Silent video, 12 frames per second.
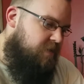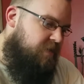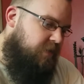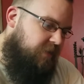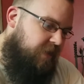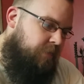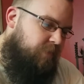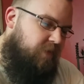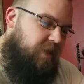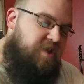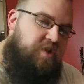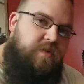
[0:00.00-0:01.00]

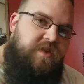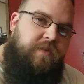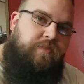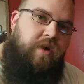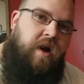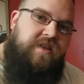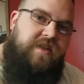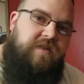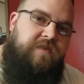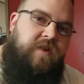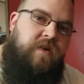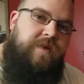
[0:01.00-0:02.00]
Deliberately choosing
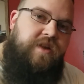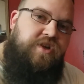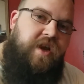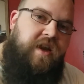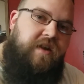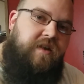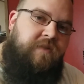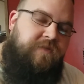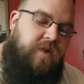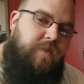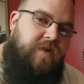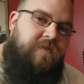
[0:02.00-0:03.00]
positive verbiage and
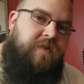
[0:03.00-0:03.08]
affirmative